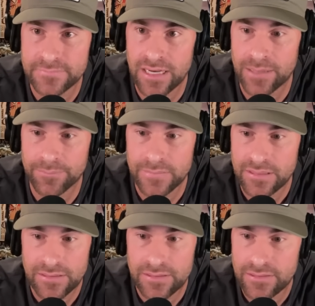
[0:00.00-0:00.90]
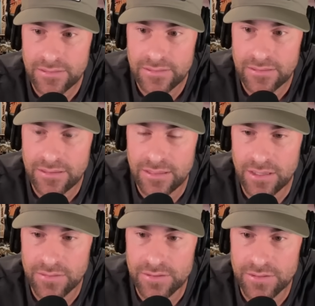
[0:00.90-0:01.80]

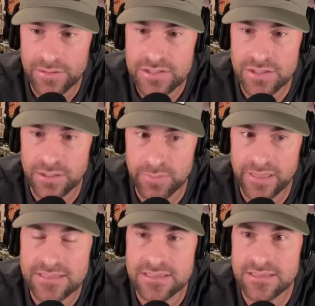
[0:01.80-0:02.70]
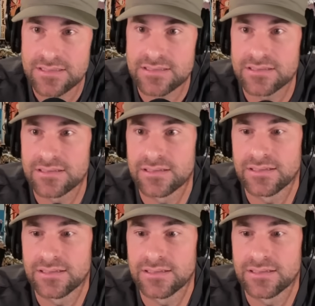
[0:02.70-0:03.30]
There are certain places